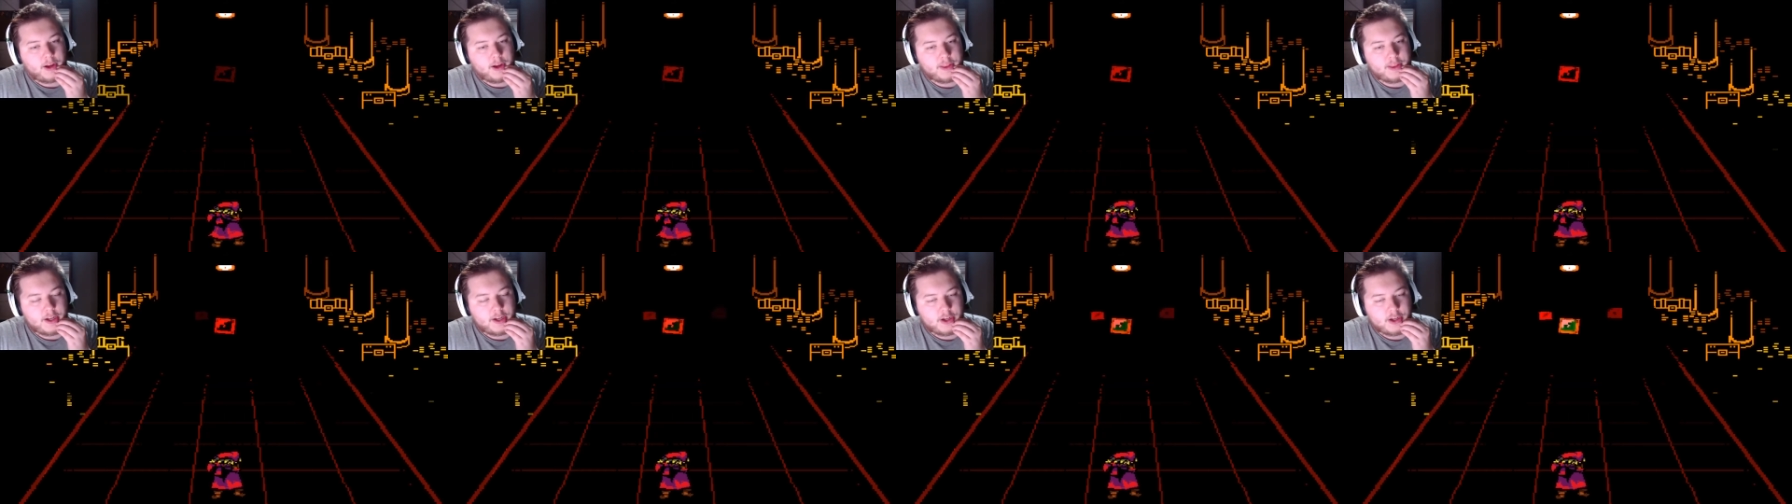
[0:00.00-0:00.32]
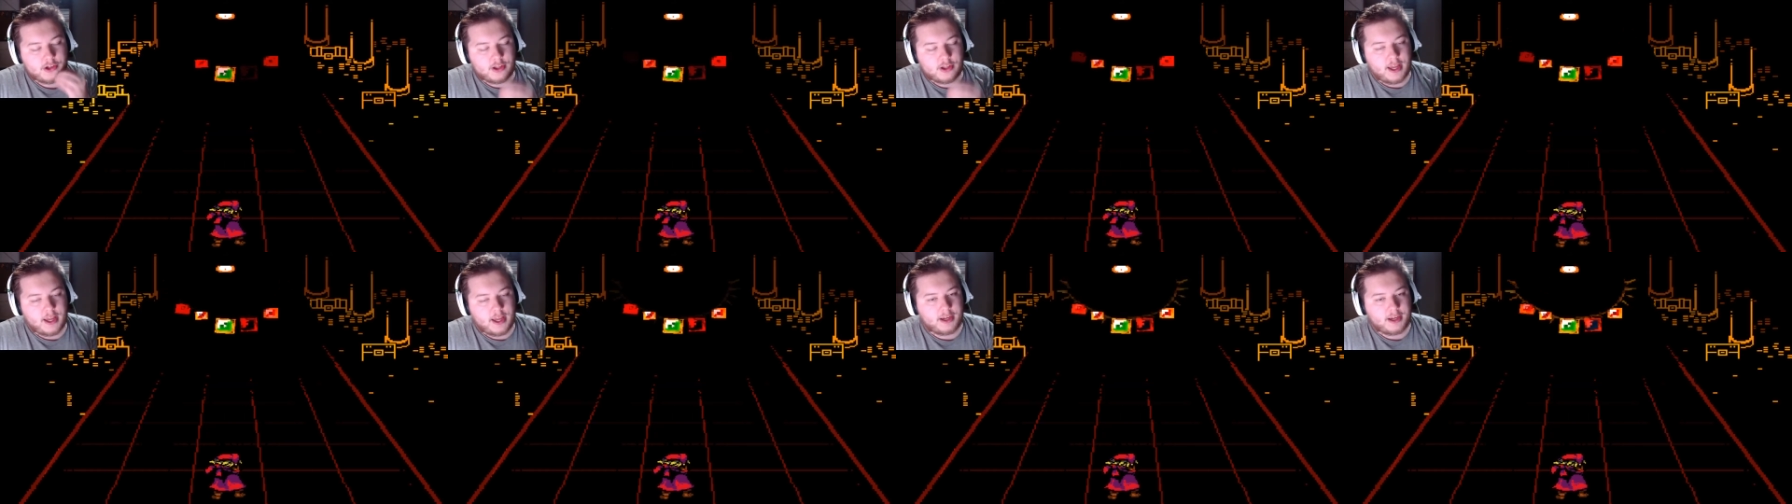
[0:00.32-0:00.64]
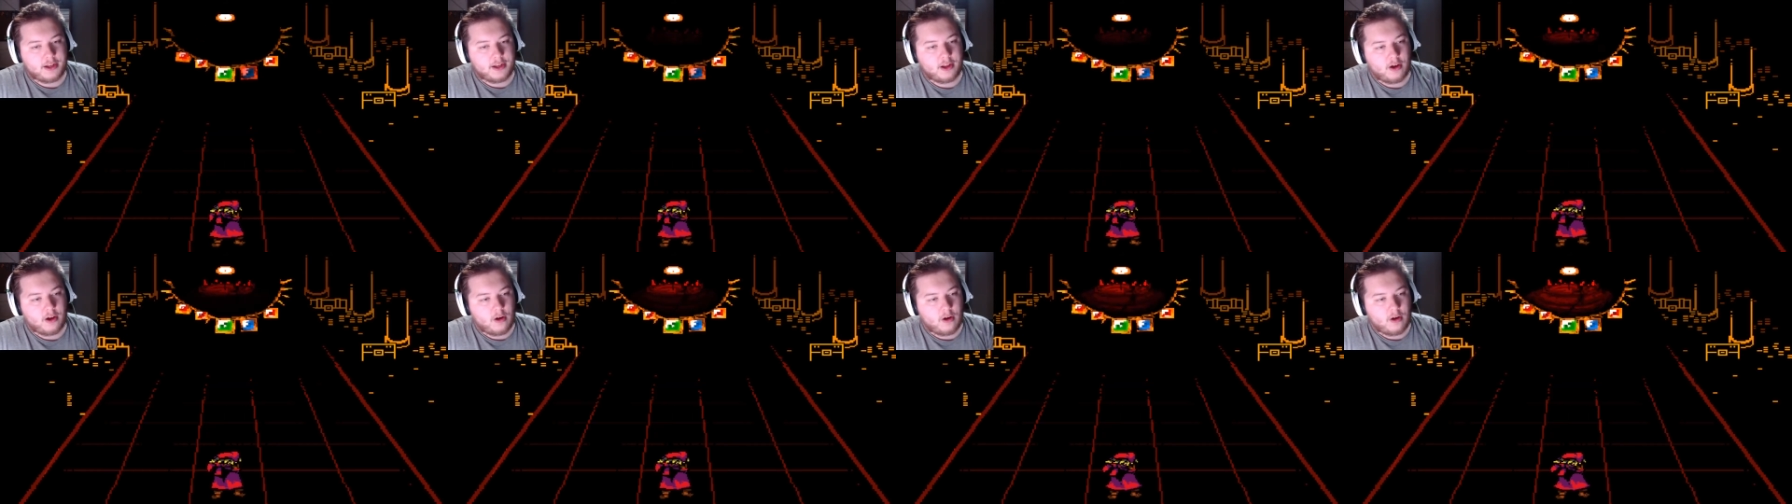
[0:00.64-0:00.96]
and then there's like, you
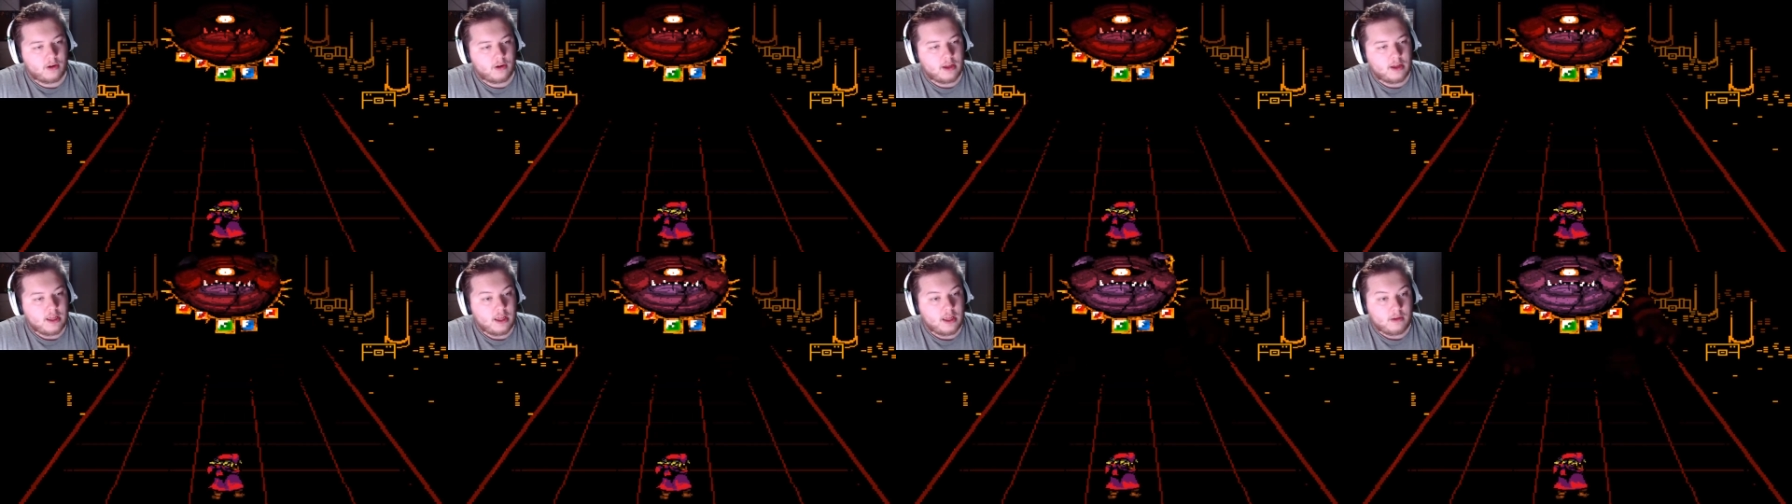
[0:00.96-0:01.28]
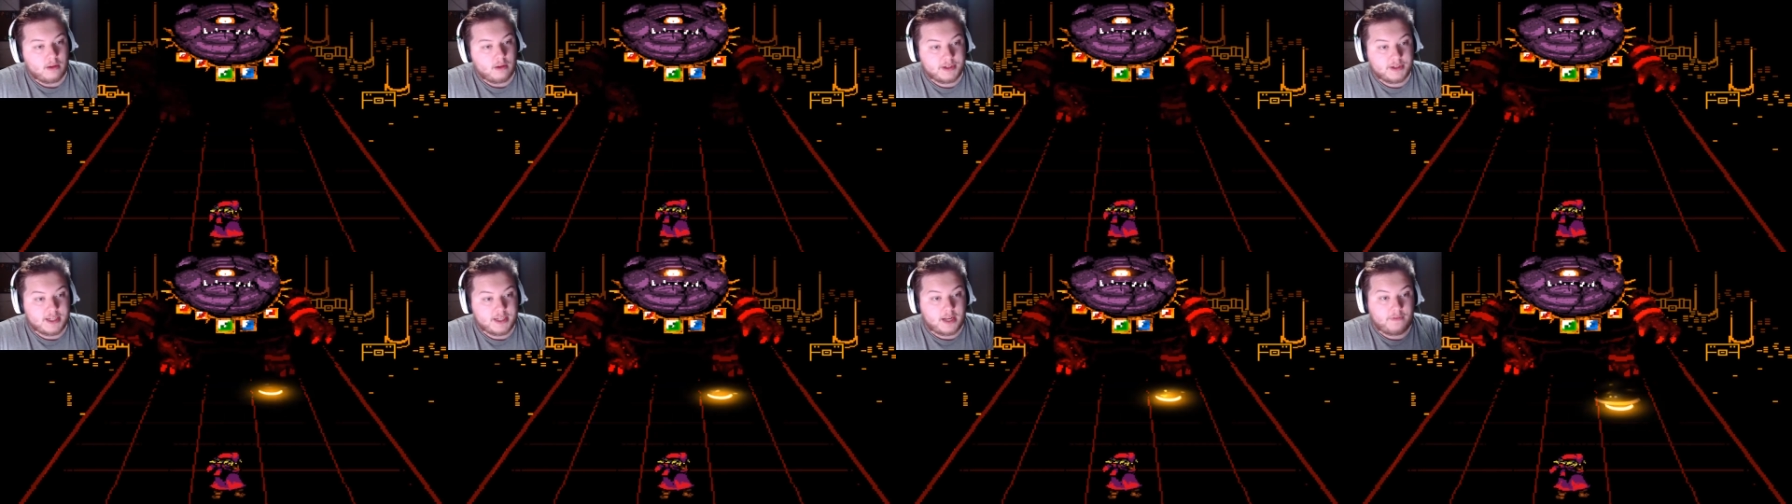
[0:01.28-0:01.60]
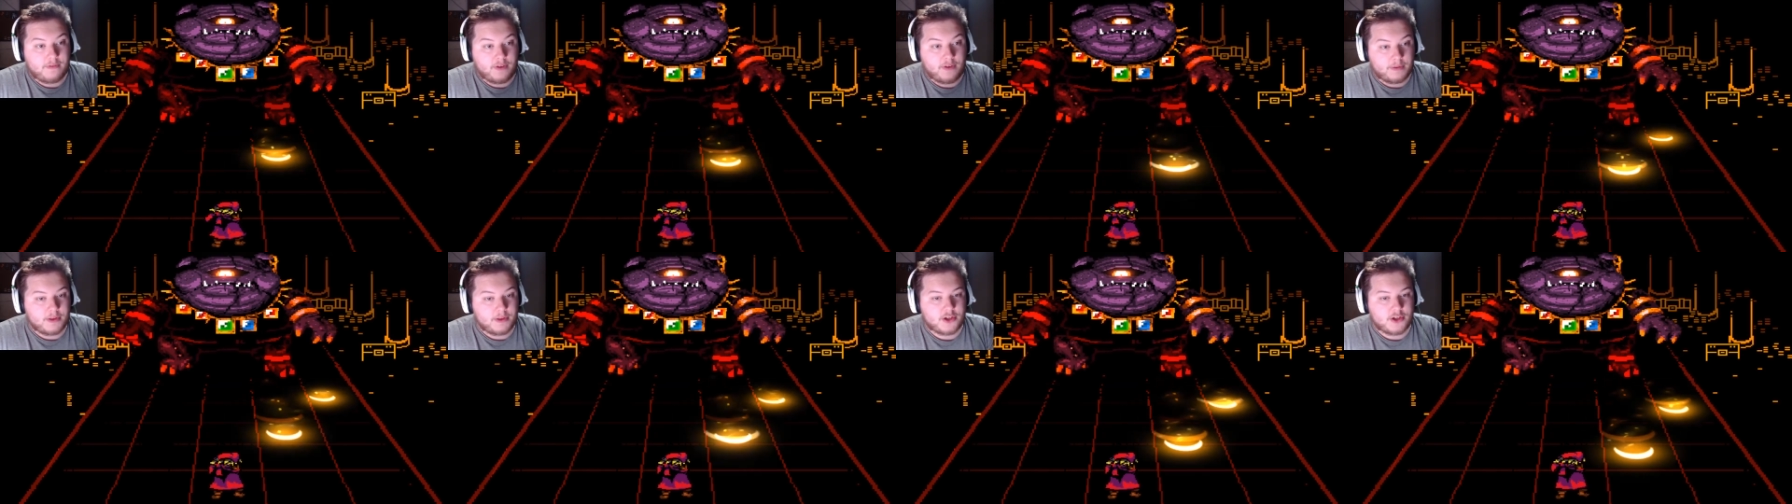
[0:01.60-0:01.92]
know, reset
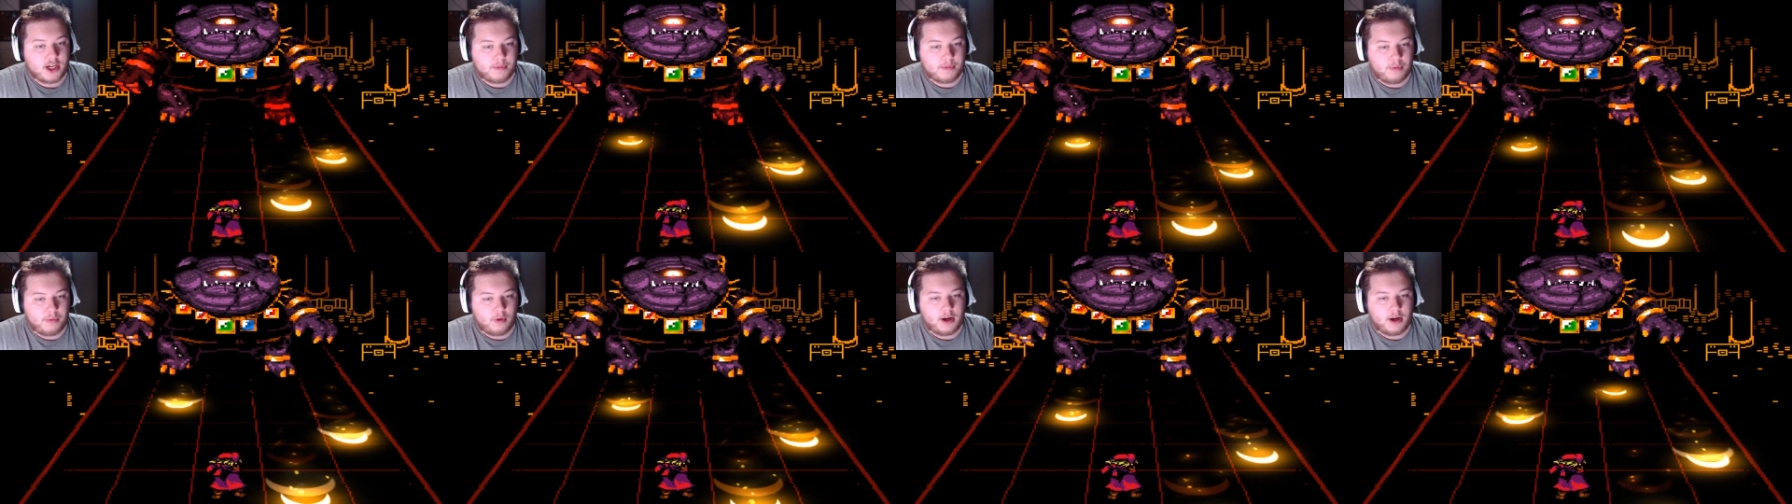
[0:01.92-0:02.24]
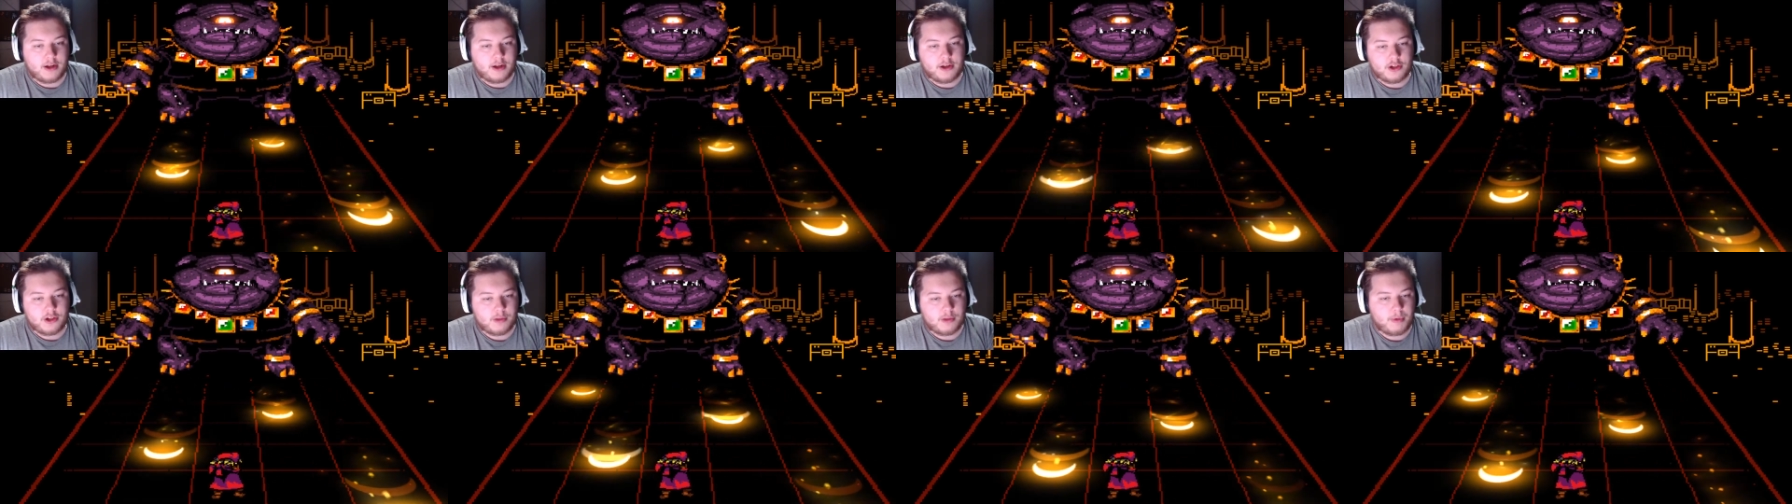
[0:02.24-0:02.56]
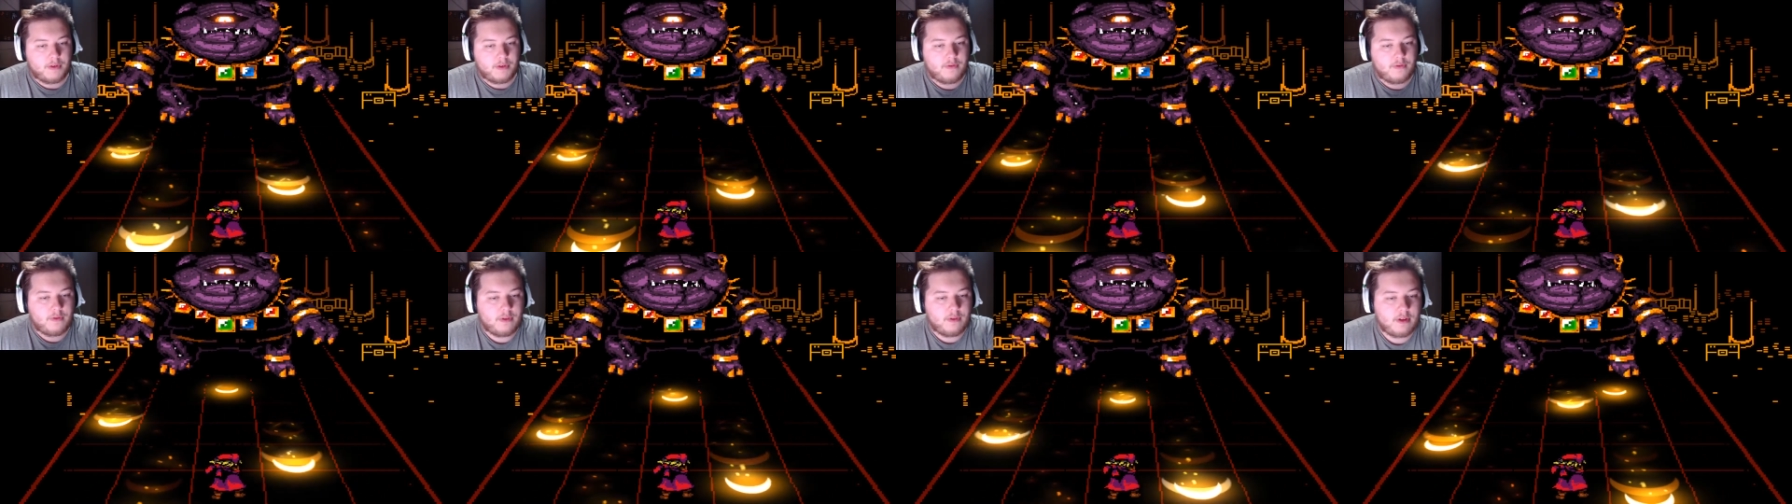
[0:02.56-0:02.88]
from the checkpoint. You should be,